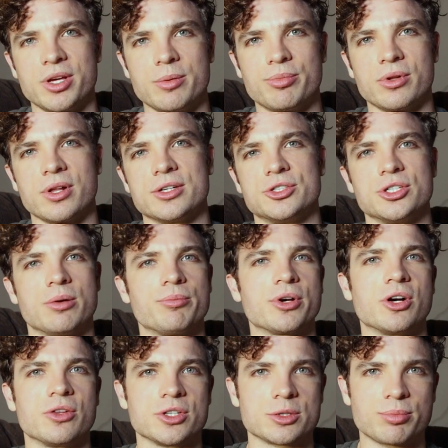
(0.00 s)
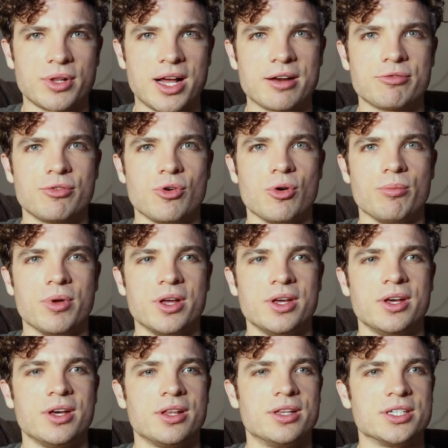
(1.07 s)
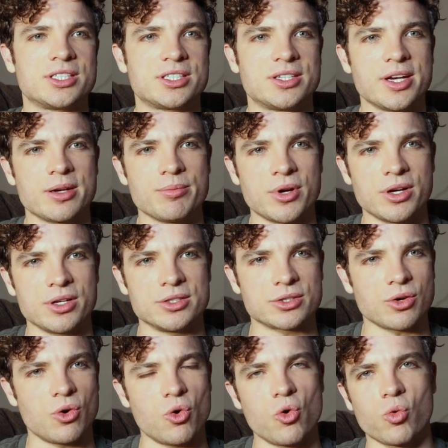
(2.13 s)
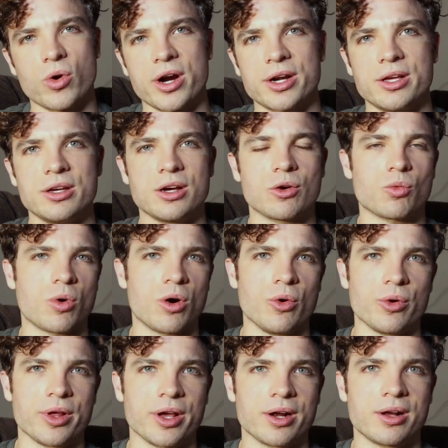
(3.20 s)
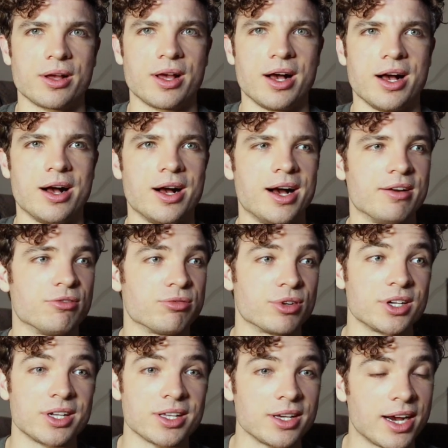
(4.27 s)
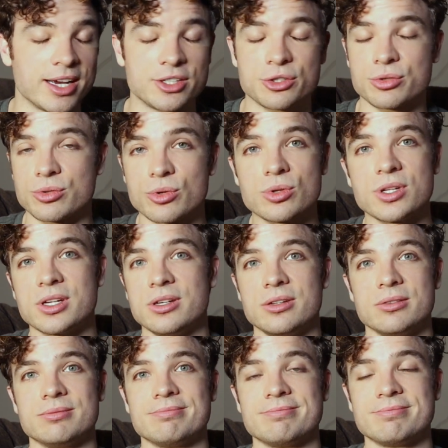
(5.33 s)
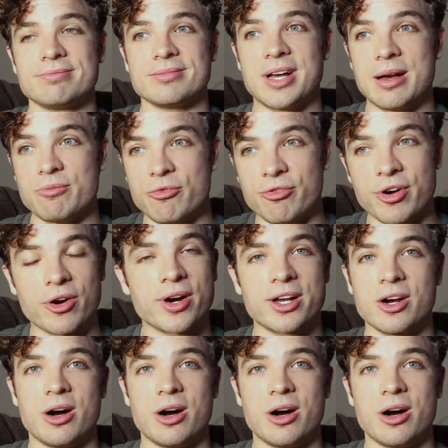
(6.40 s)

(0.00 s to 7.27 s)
people are jumping on this platform. The stigma is already eroding. I truly am very